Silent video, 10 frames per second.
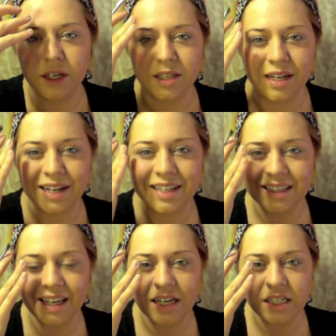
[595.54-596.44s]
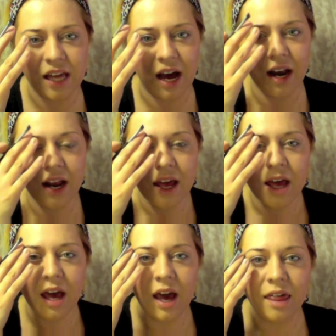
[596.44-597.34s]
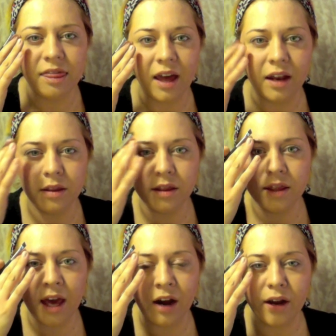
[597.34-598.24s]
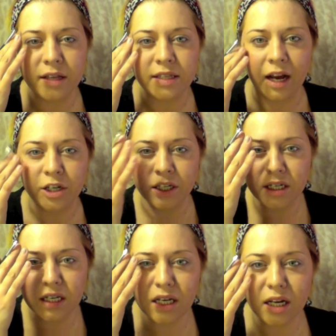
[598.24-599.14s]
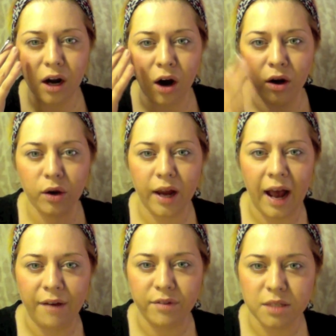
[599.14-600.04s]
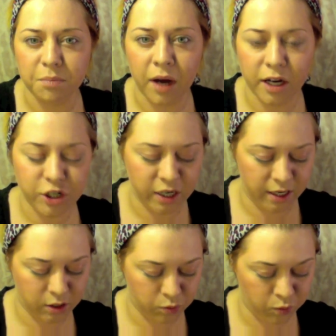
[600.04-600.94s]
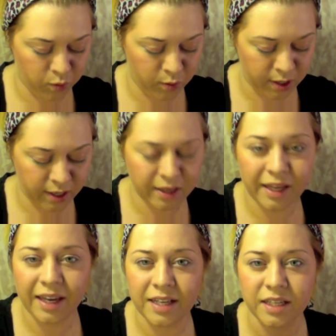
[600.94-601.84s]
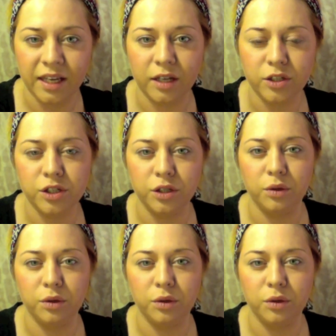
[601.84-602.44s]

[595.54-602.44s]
and then the areas that actually need it aren't going to have as much, and it's really easy to make your eyebrows too heavy